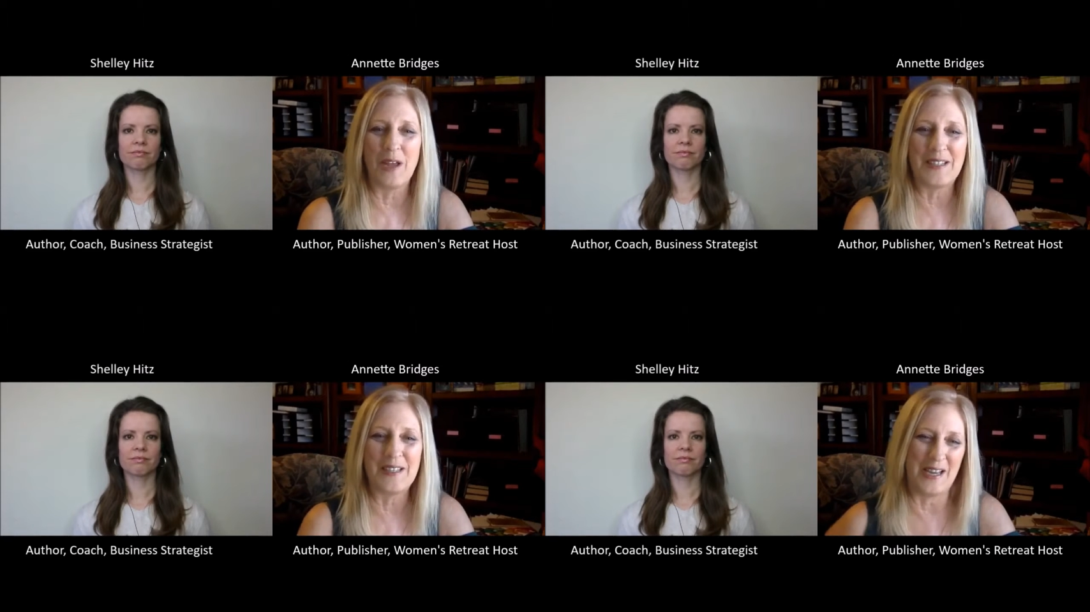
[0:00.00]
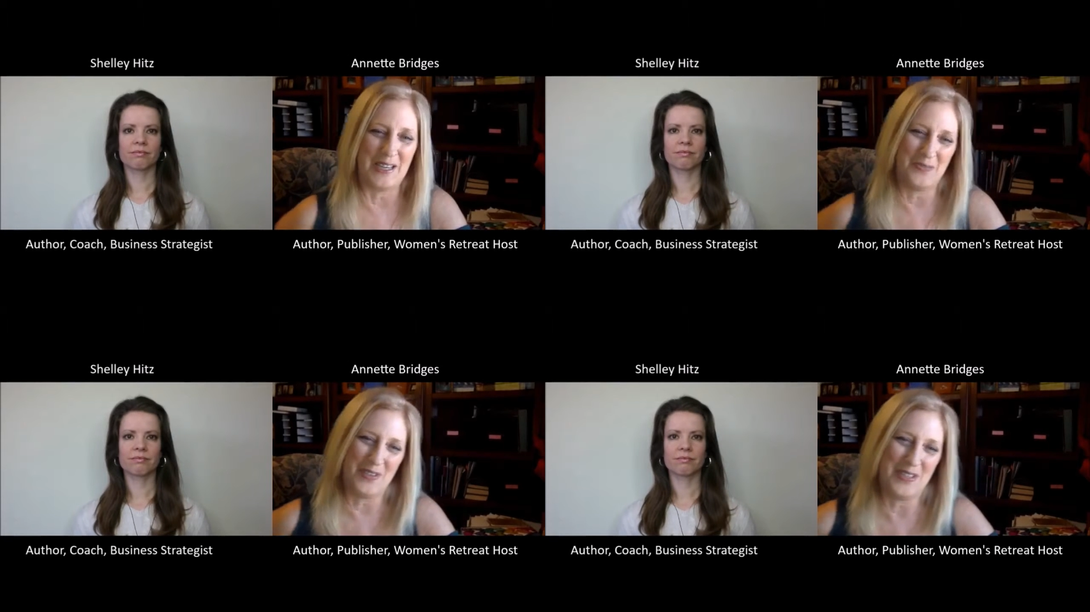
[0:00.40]

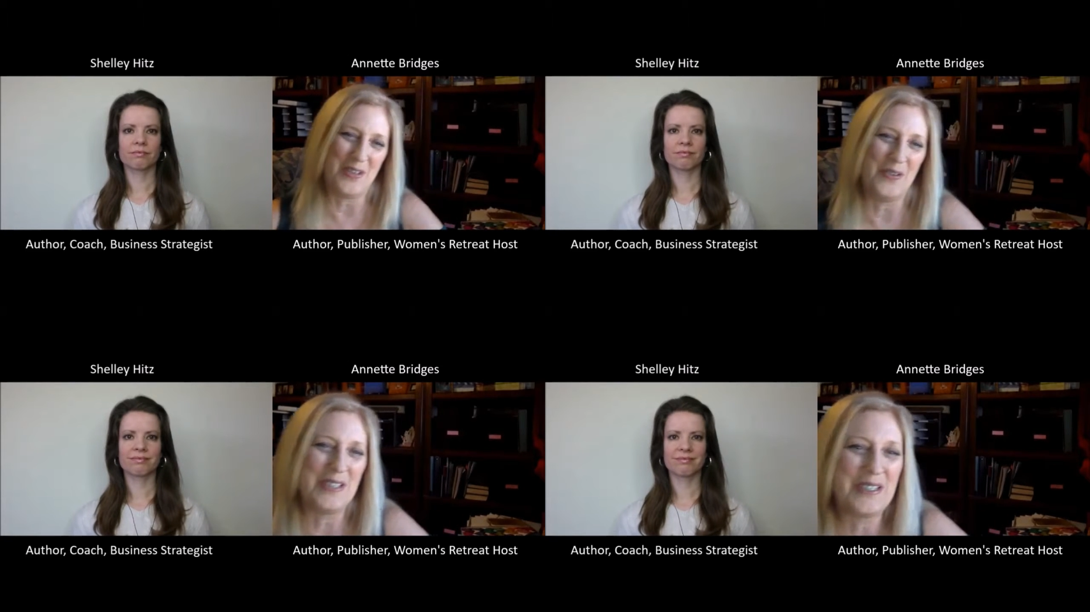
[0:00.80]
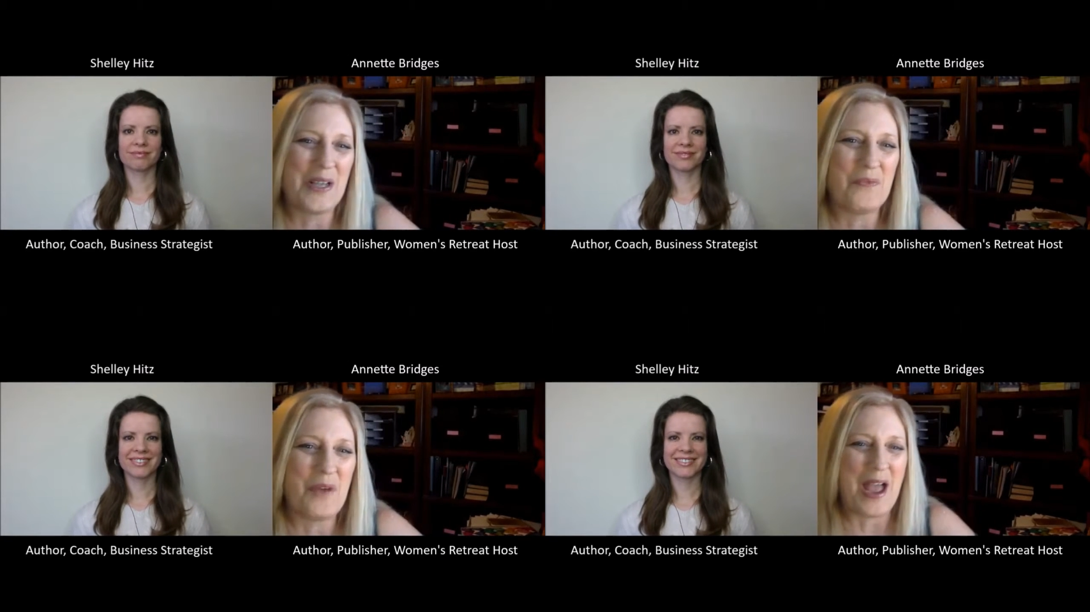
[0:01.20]
Speaker 1: resonated with you in
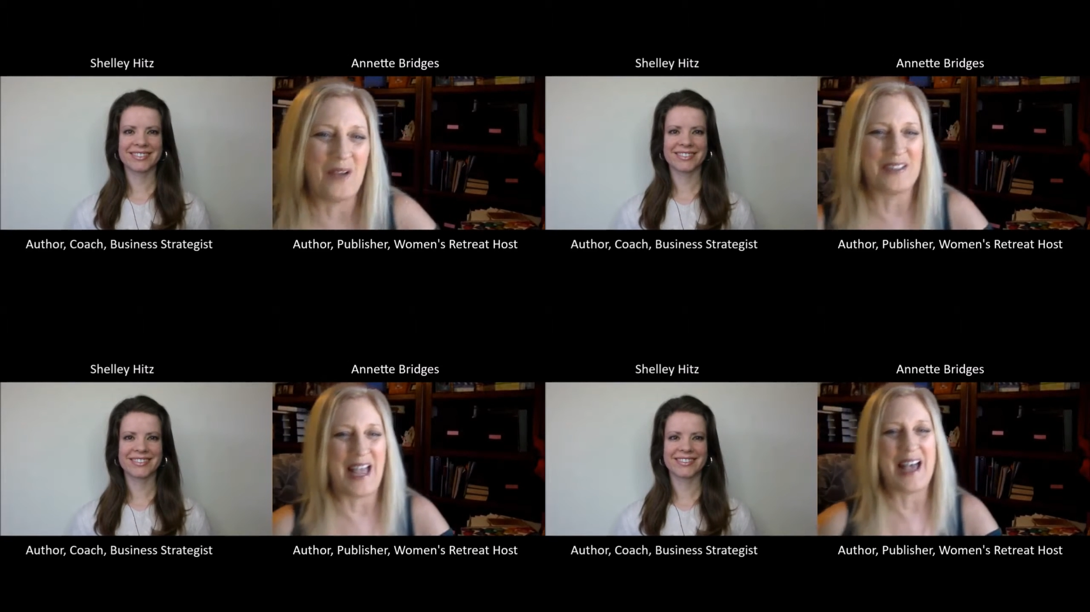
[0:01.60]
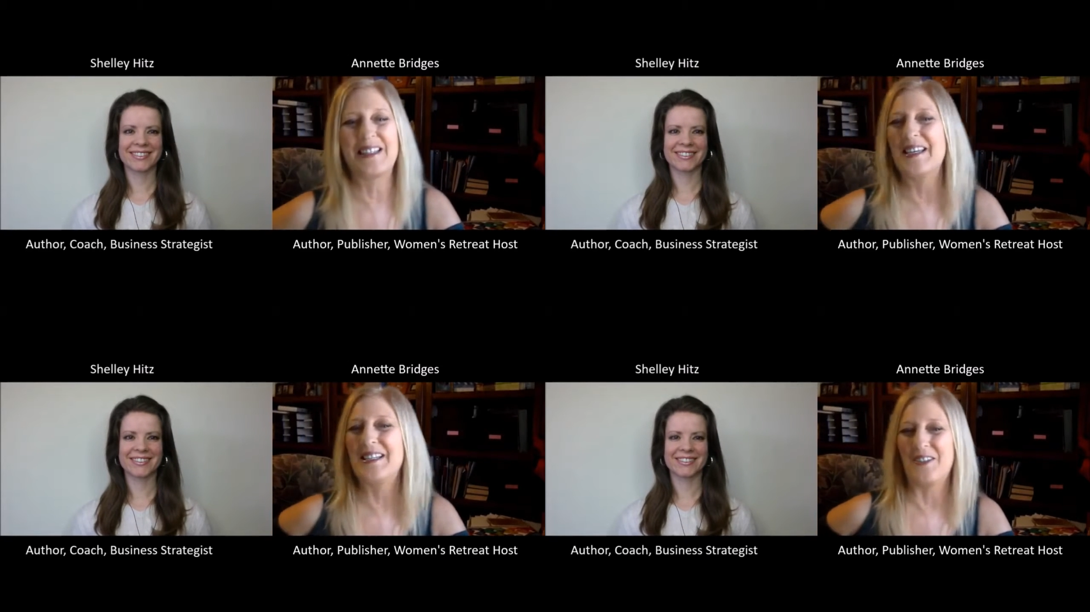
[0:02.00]
some way. I was
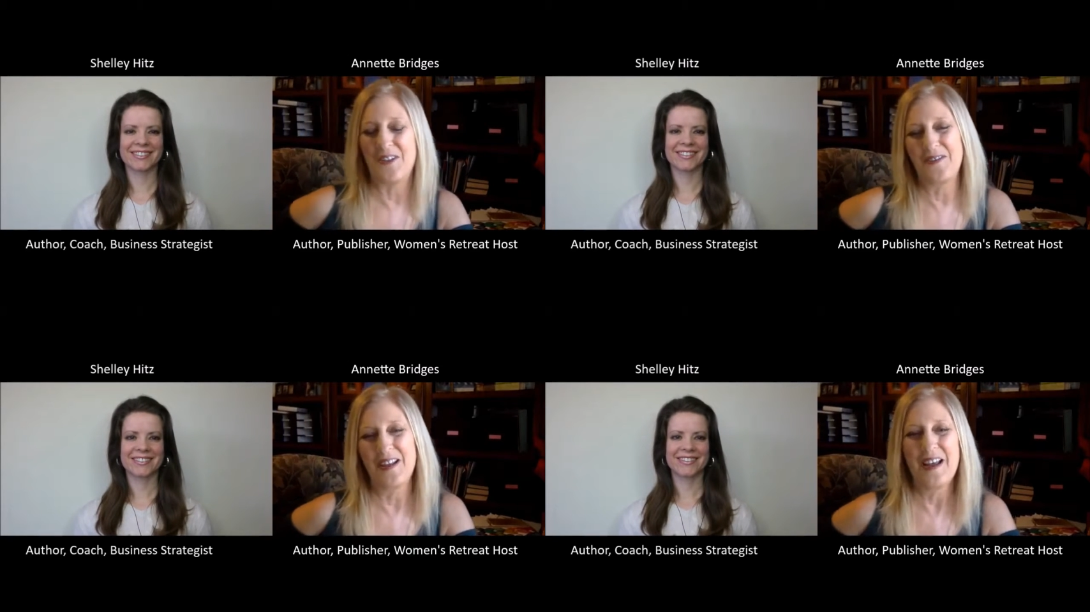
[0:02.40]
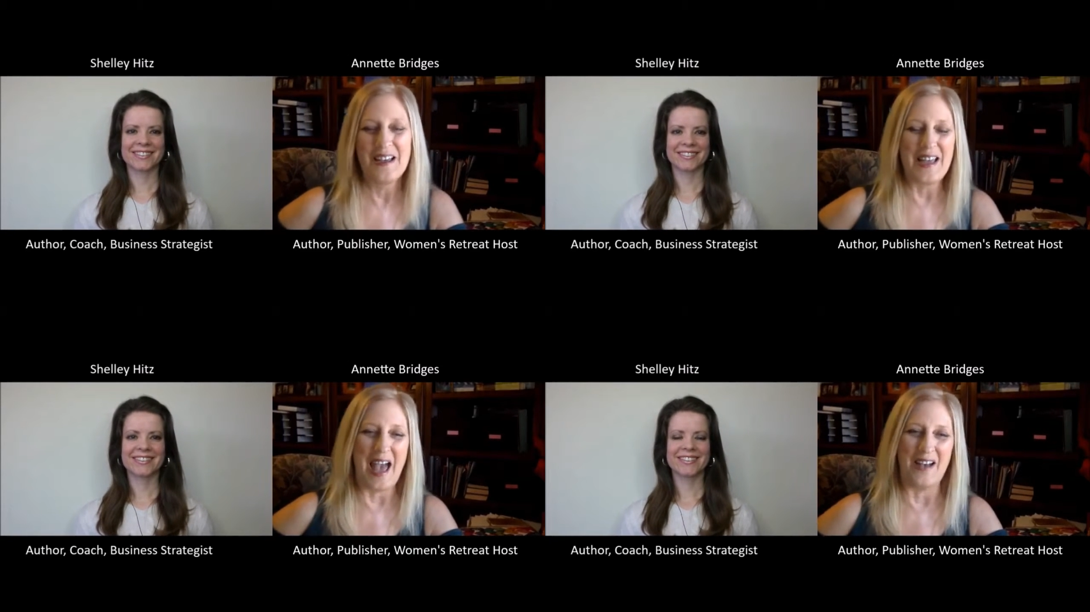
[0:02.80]
asking different
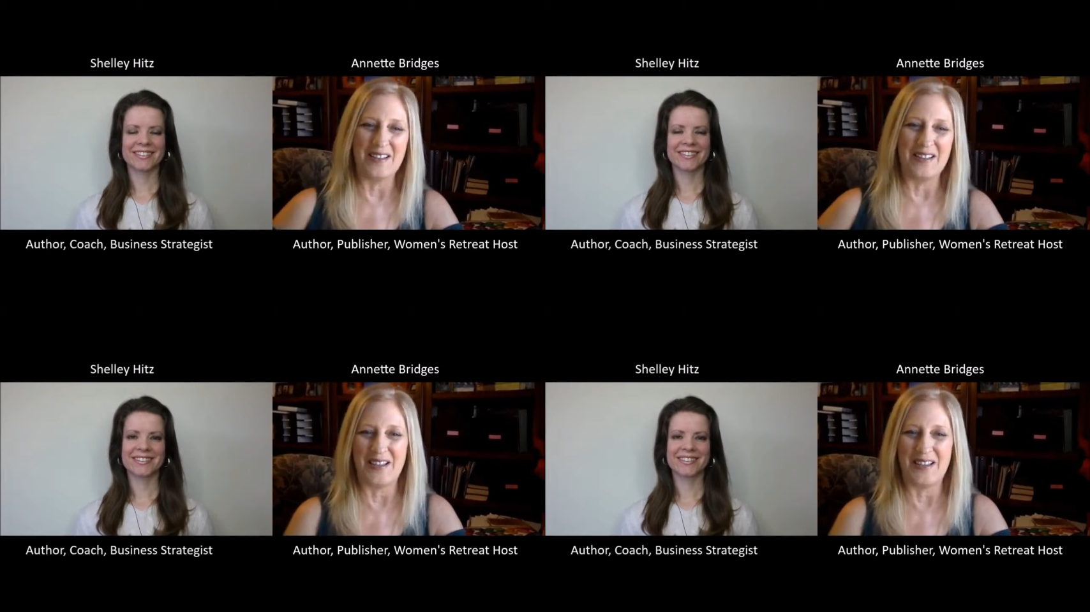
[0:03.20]
gals